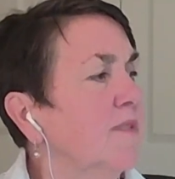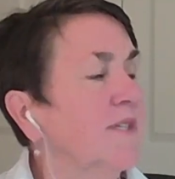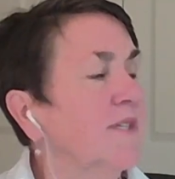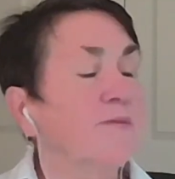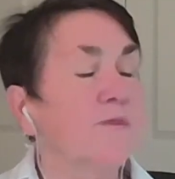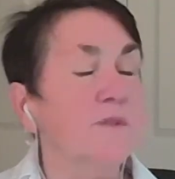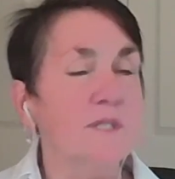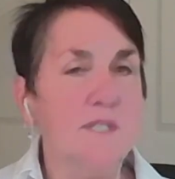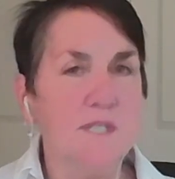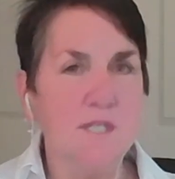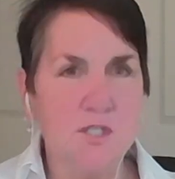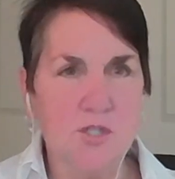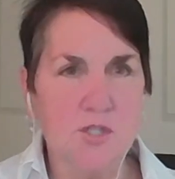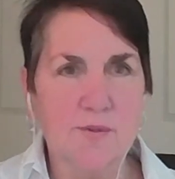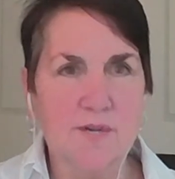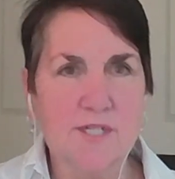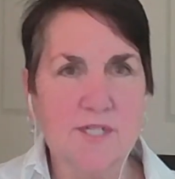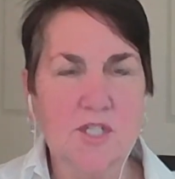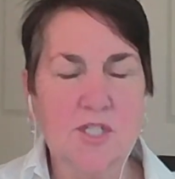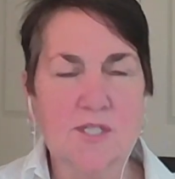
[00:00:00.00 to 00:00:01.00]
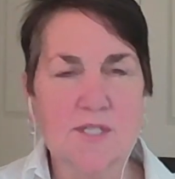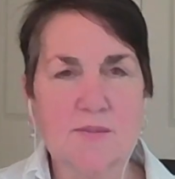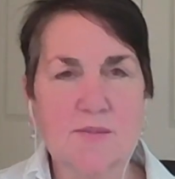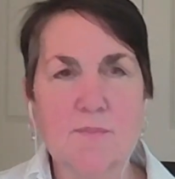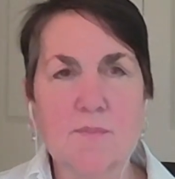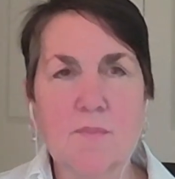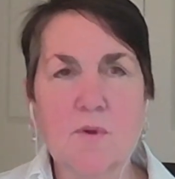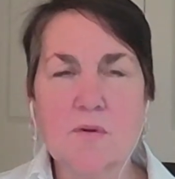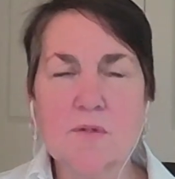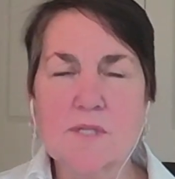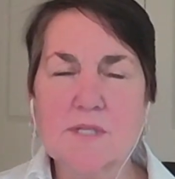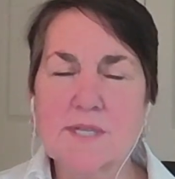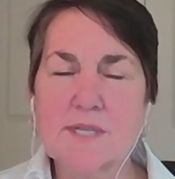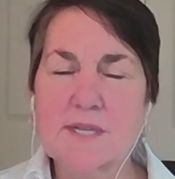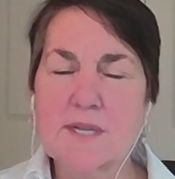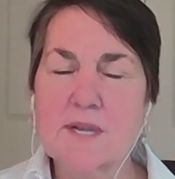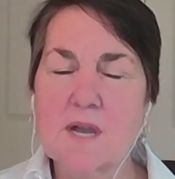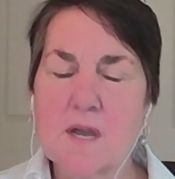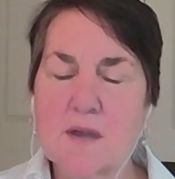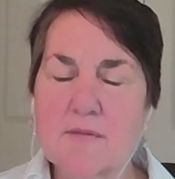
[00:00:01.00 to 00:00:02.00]
different situations,
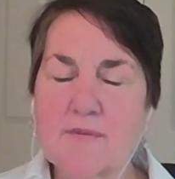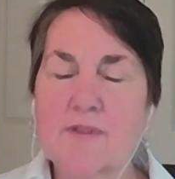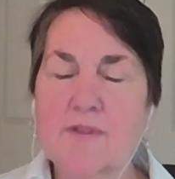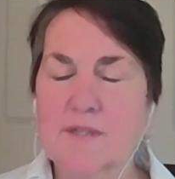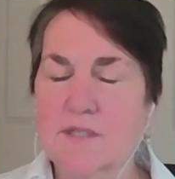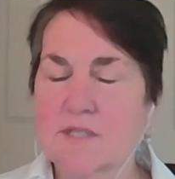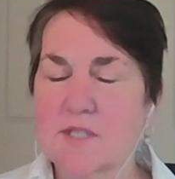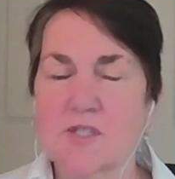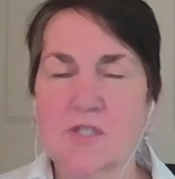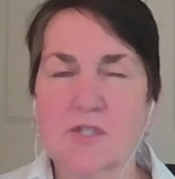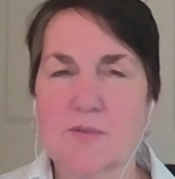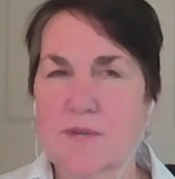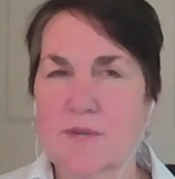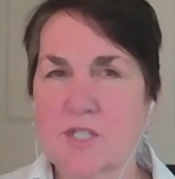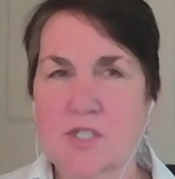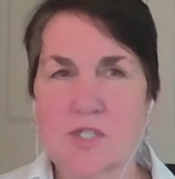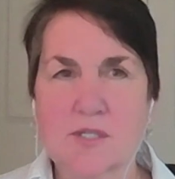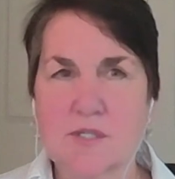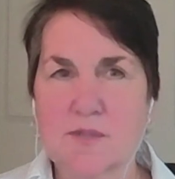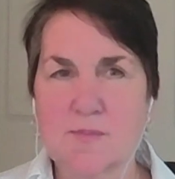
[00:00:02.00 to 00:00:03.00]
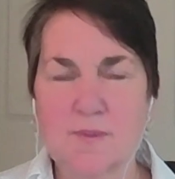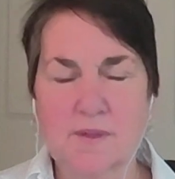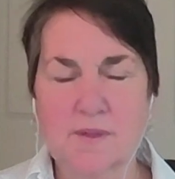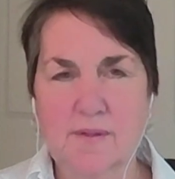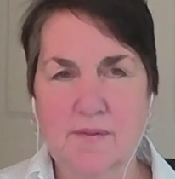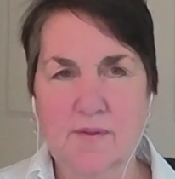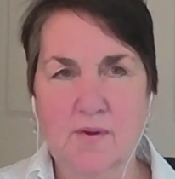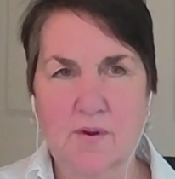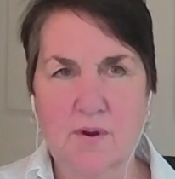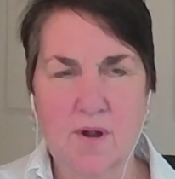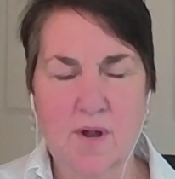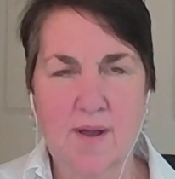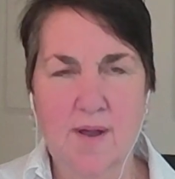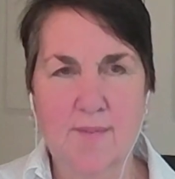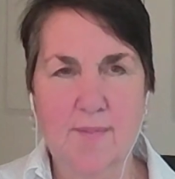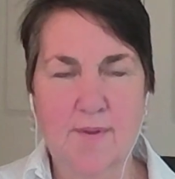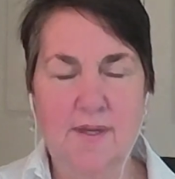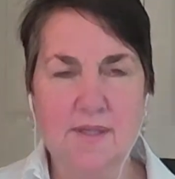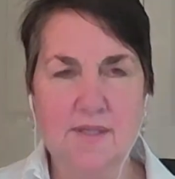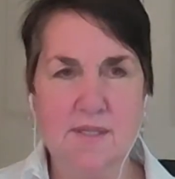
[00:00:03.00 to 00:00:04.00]
mostly conflict situations, believe it or
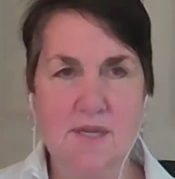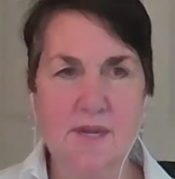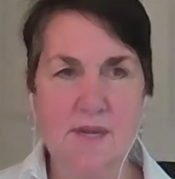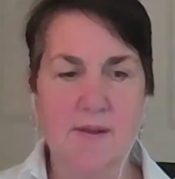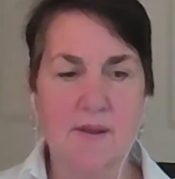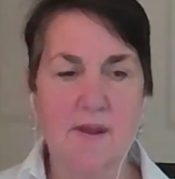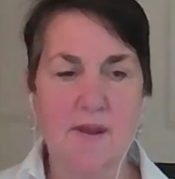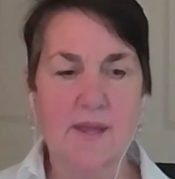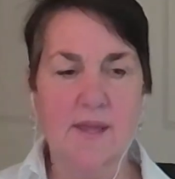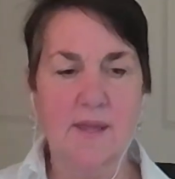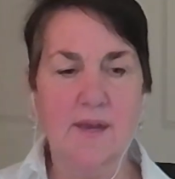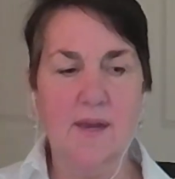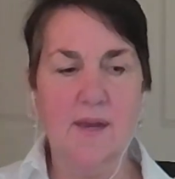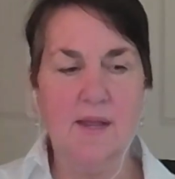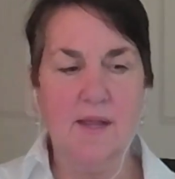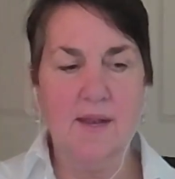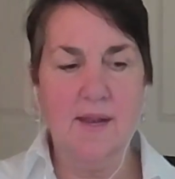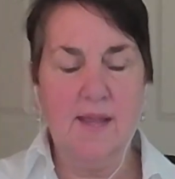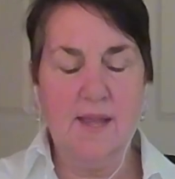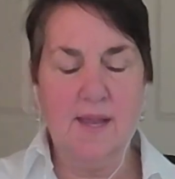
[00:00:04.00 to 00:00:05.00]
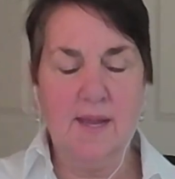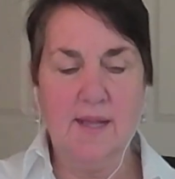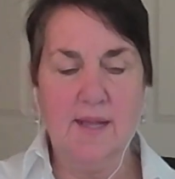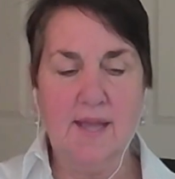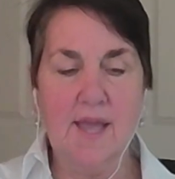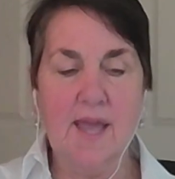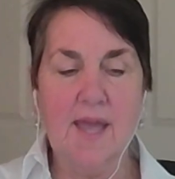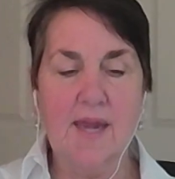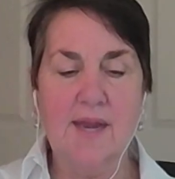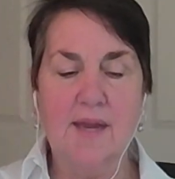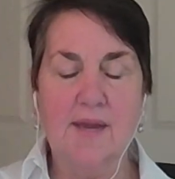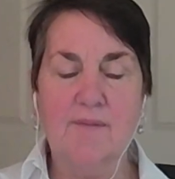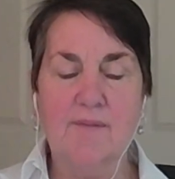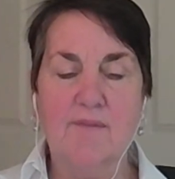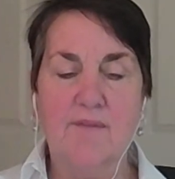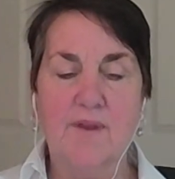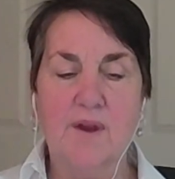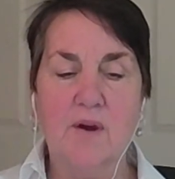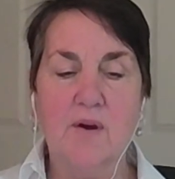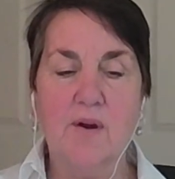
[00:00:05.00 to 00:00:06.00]
not, because it again, it
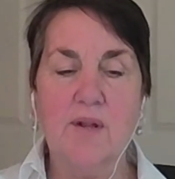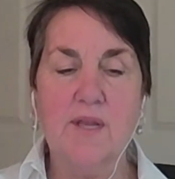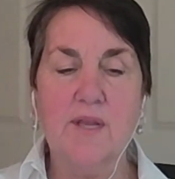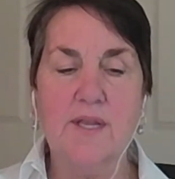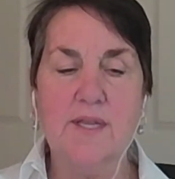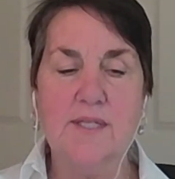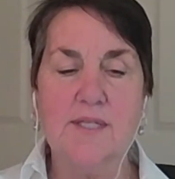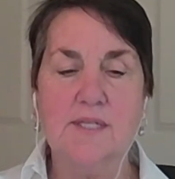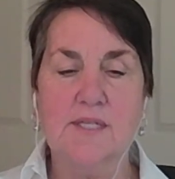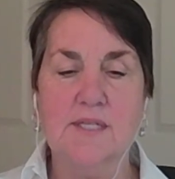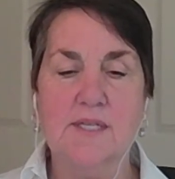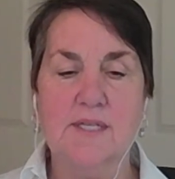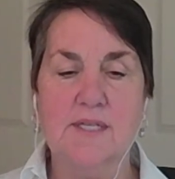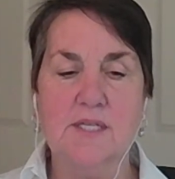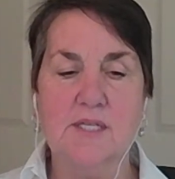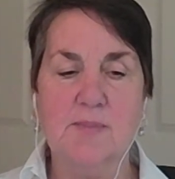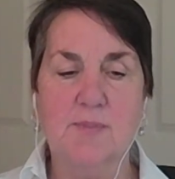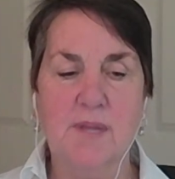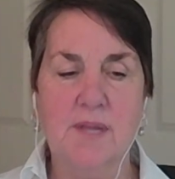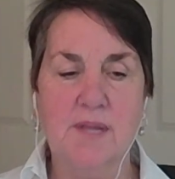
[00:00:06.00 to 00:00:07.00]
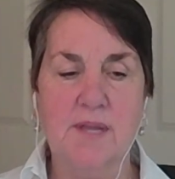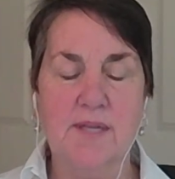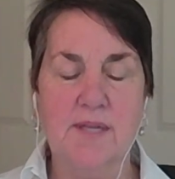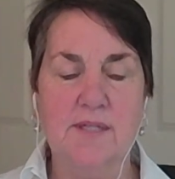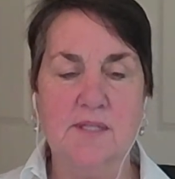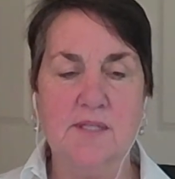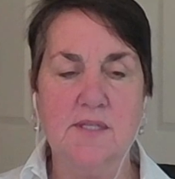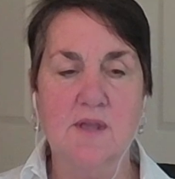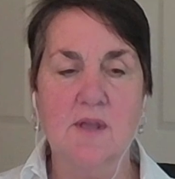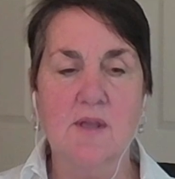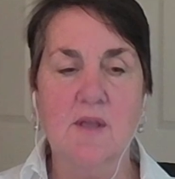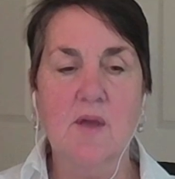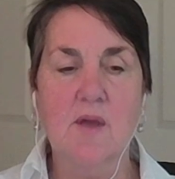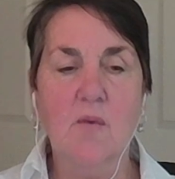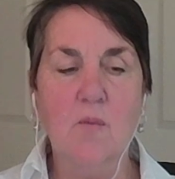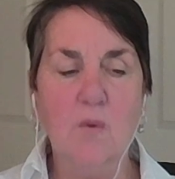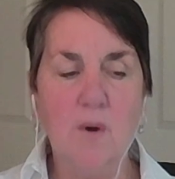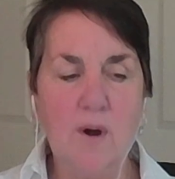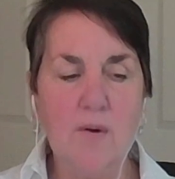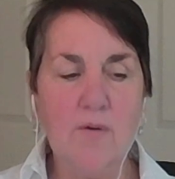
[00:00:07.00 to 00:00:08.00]
very easily explains
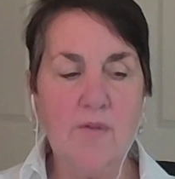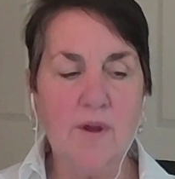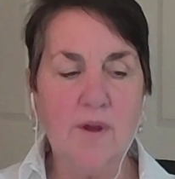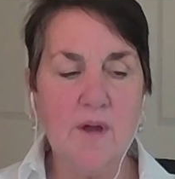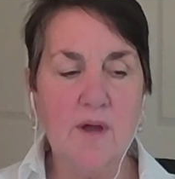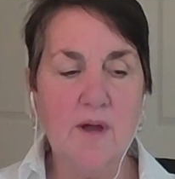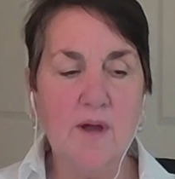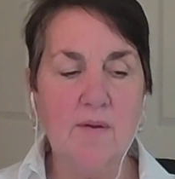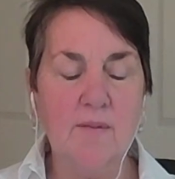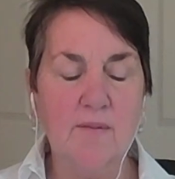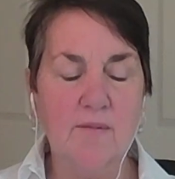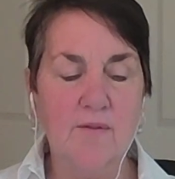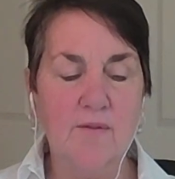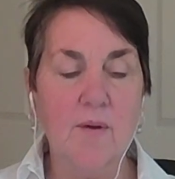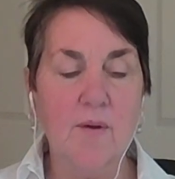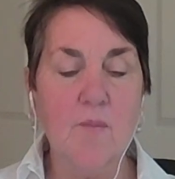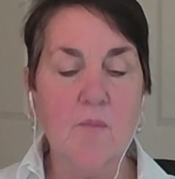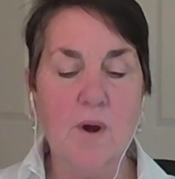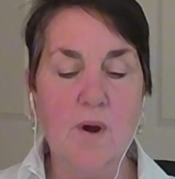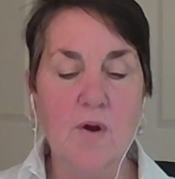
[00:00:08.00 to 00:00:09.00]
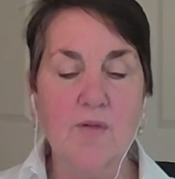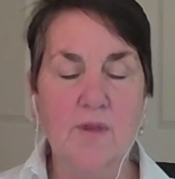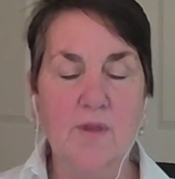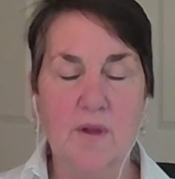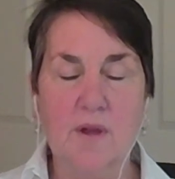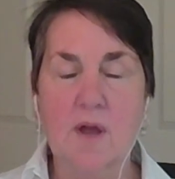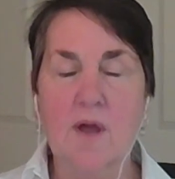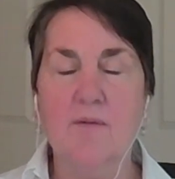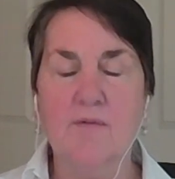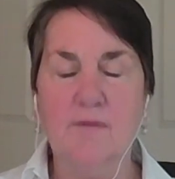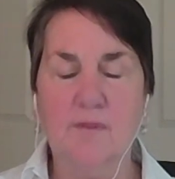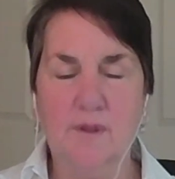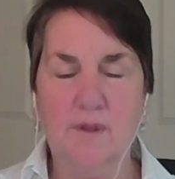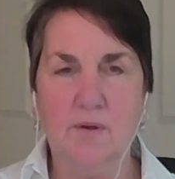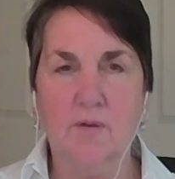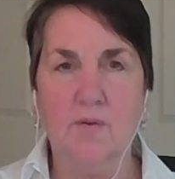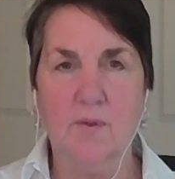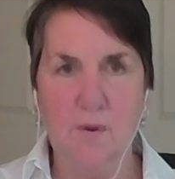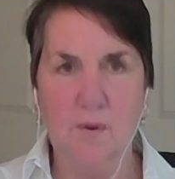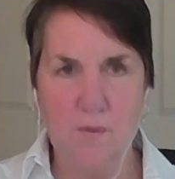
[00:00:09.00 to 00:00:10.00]
where from where the
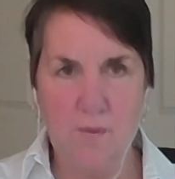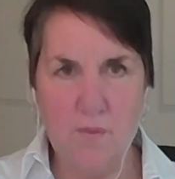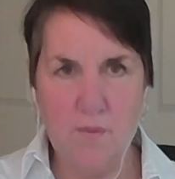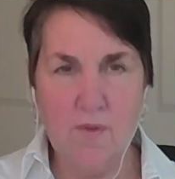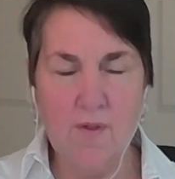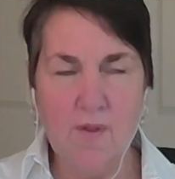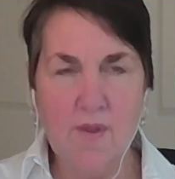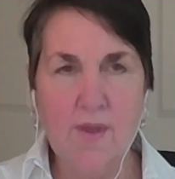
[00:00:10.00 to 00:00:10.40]
conflict grew.